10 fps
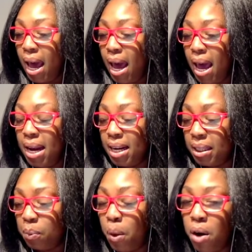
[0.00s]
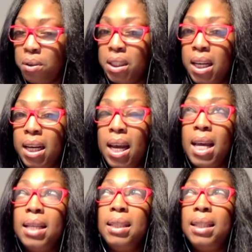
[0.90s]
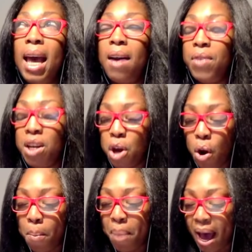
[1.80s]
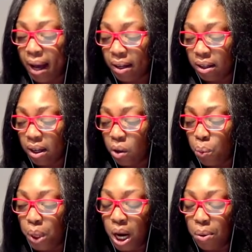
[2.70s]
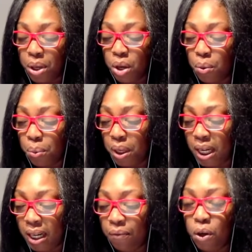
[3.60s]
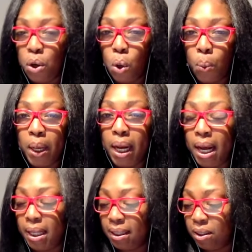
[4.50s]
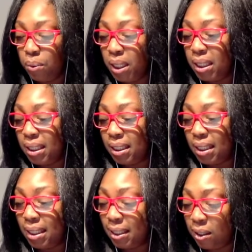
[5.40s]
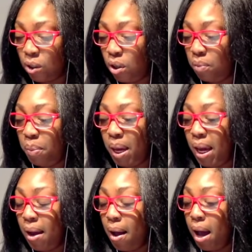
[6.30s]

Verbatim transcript: and this person is having your back without you even knowing it. So this could be